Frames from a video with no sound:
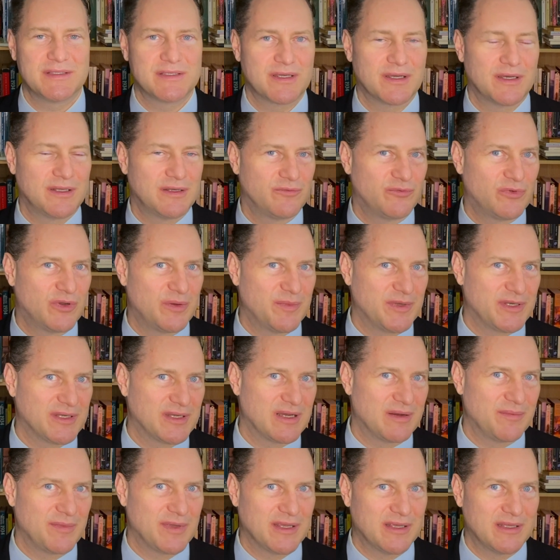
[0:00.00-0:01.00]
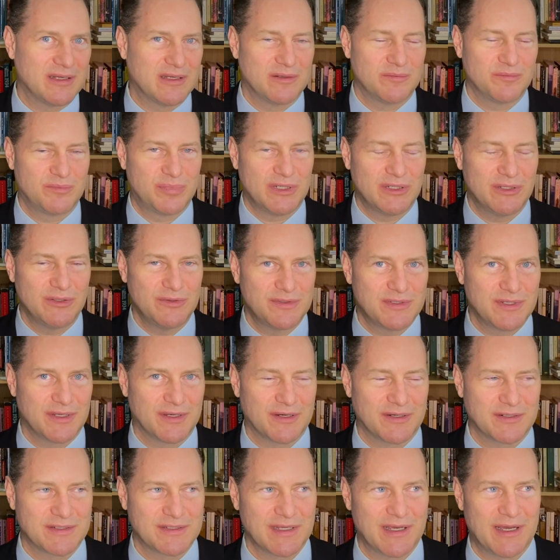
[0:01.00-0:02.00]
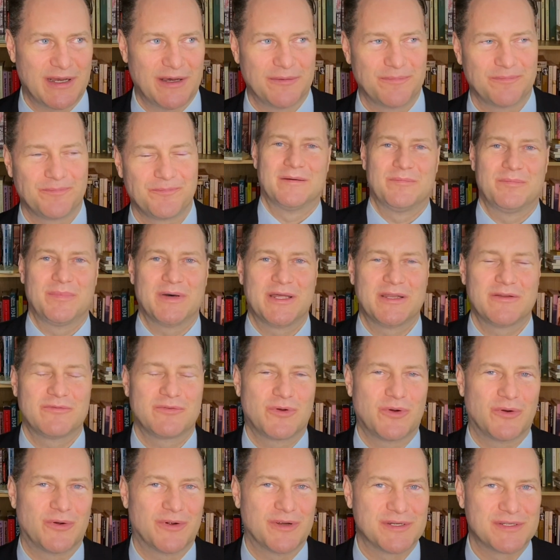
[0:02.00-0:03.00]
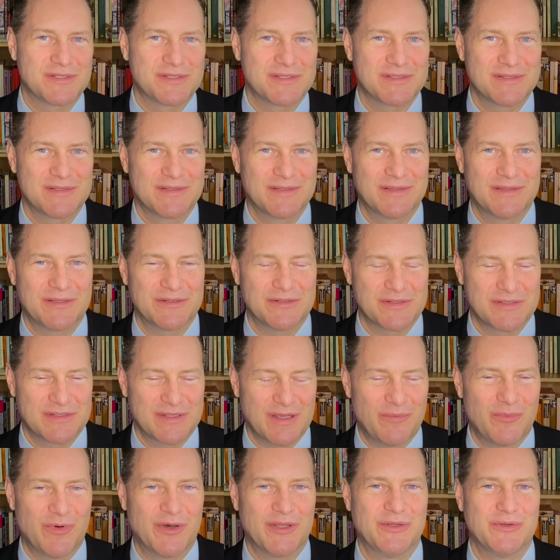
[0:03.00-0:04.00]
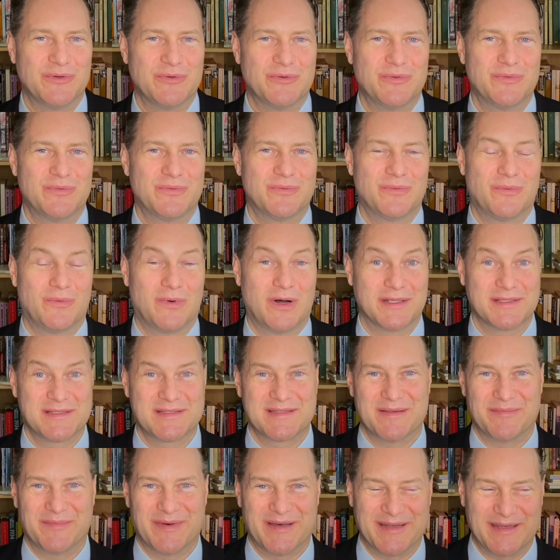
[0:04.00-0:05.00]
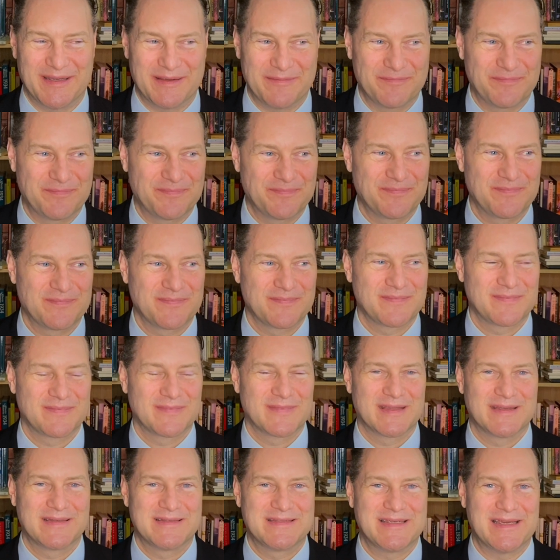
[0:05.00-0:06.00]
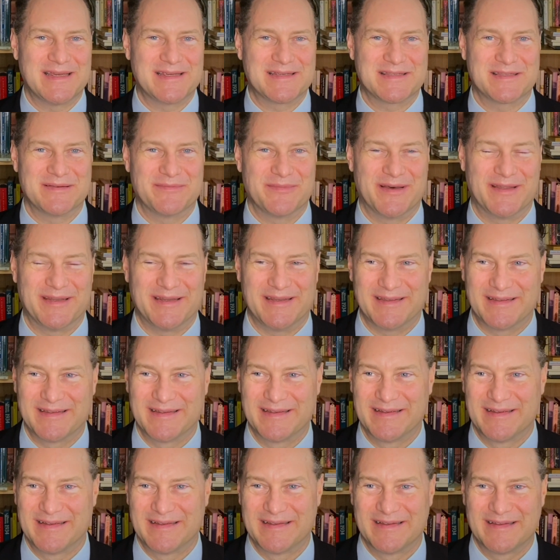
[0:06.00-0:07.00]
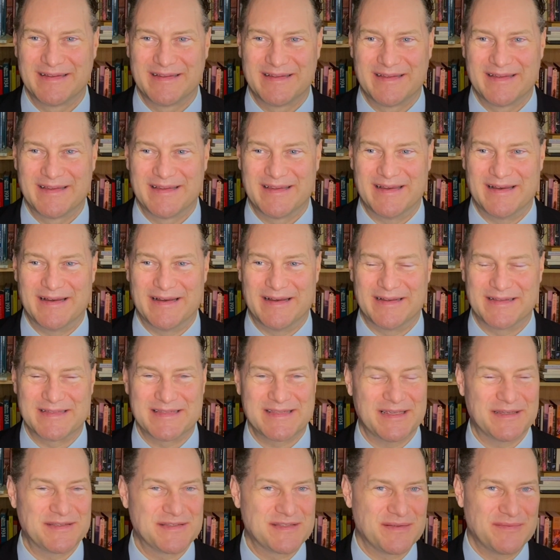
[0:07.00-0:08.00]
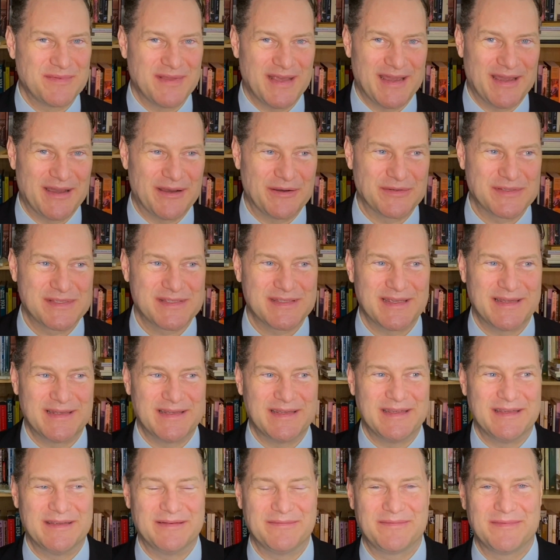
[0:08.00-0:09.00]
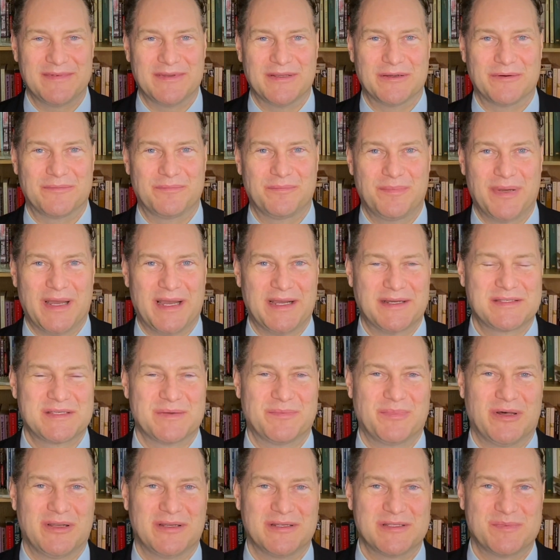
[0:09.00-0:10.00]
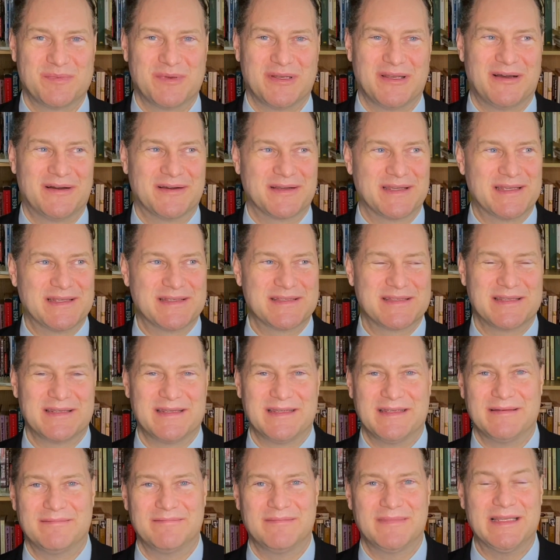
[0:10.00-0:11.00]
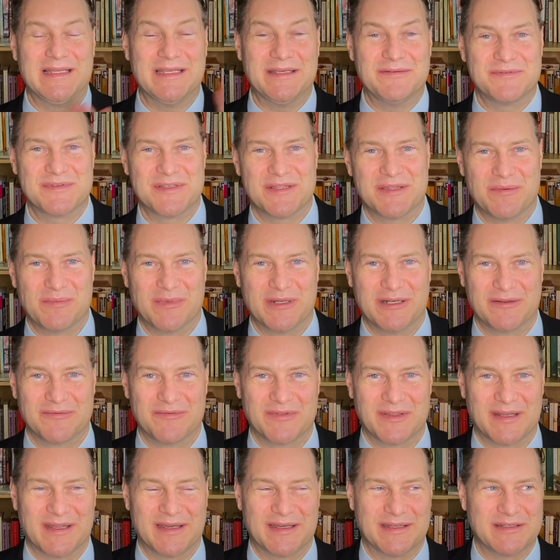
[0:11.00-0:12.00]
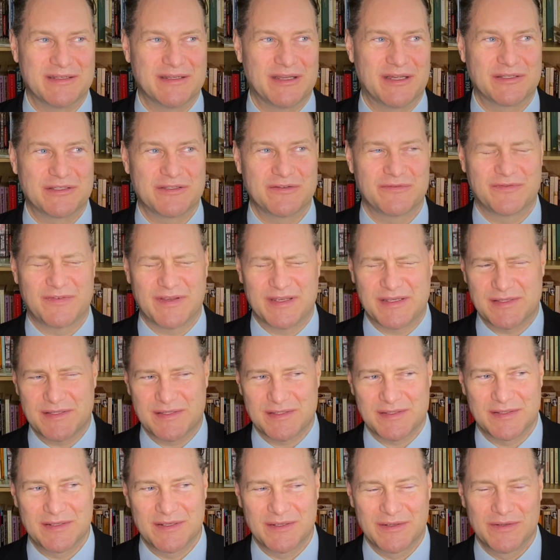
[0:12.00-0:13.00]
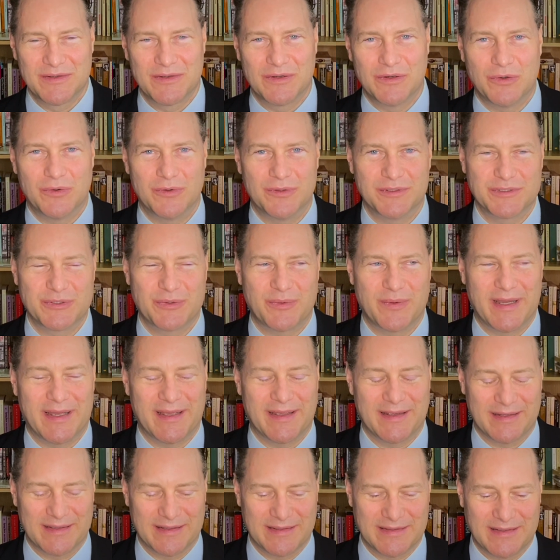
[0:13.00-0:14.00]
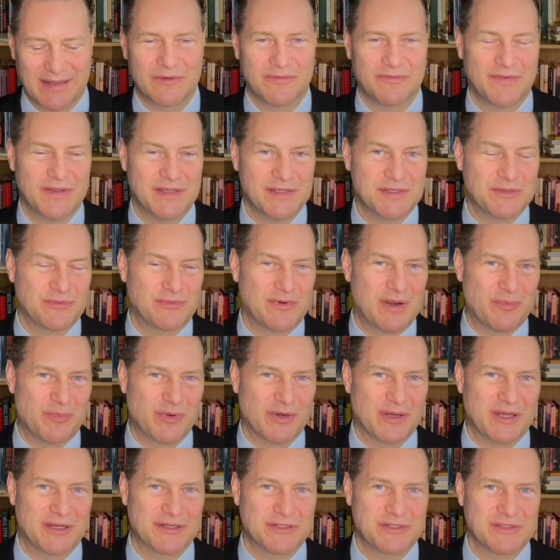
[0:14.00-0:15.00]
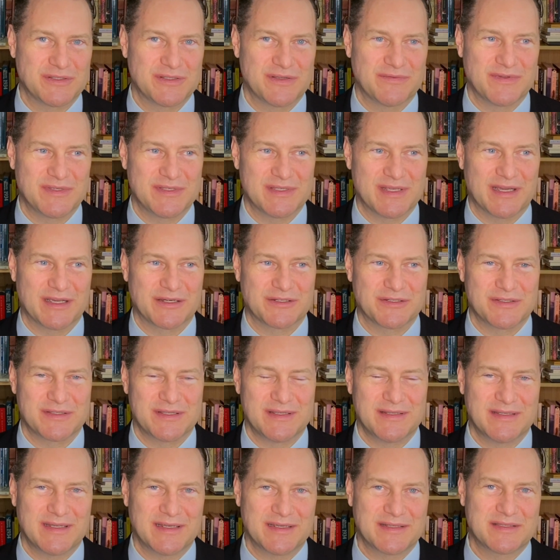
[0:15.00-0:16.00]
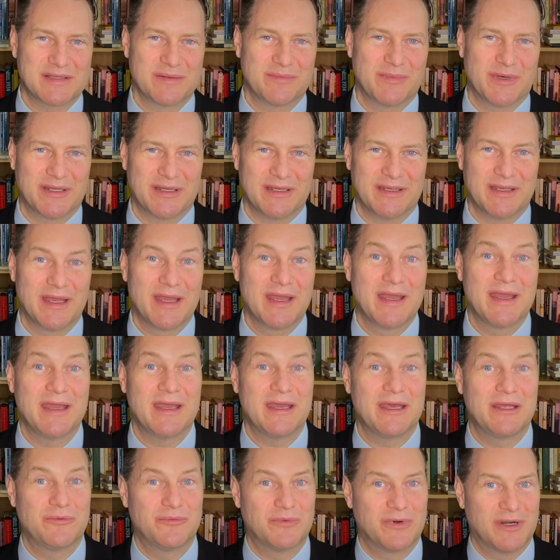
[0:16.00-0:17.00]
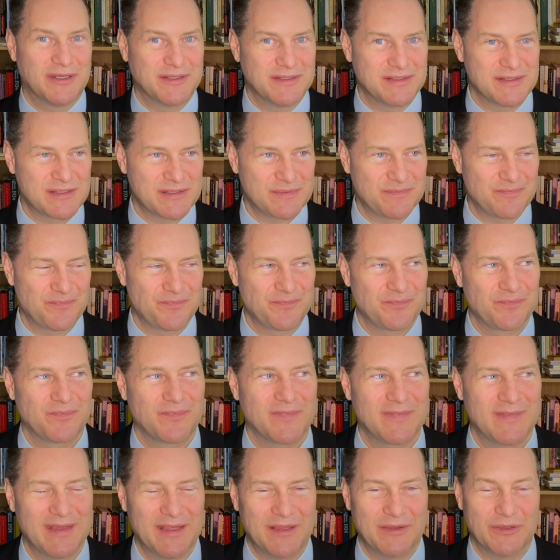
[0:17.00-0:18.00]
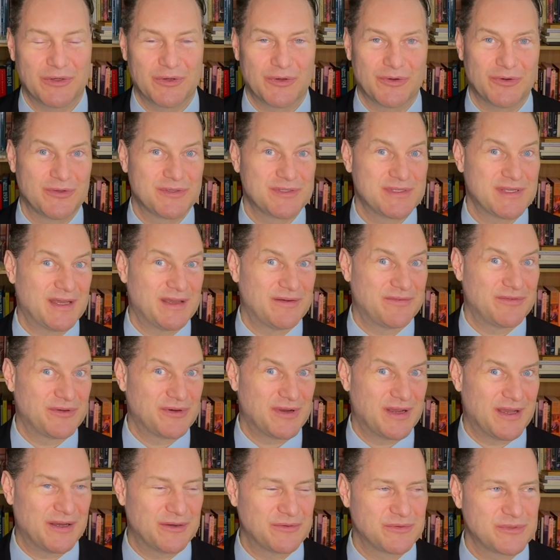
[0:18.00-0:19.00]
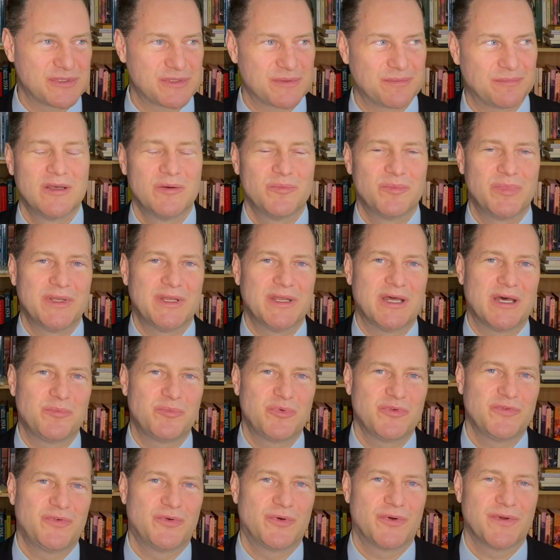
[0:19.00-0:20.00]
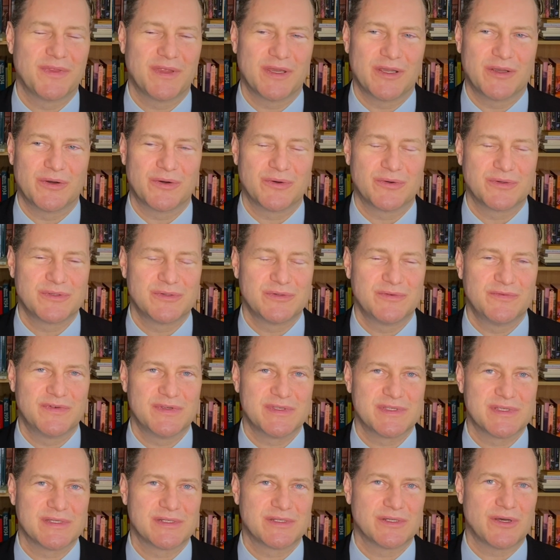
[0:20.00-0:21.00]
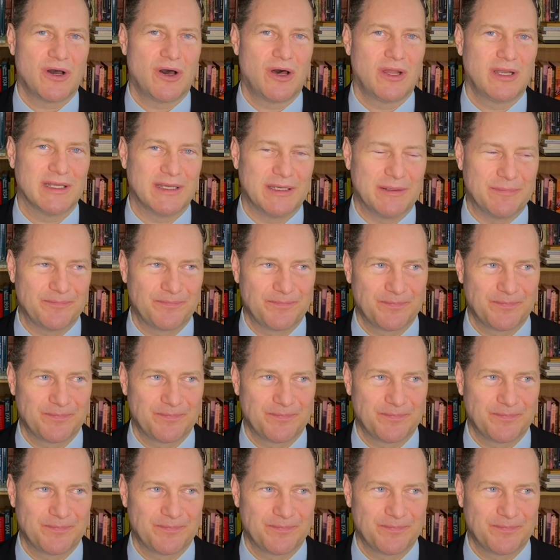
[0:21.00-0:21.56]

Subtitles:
kind of women coming in and polluting our town. But of course, there's someone who wants the money, takes the money, sells them the house, and he, packs up all his belongings and he leaves in the middle of the night, not to face Old Huang and face the repercussions of these actions. He takes the money and runs. And the girls have their house. But not before they go to visit Ollie,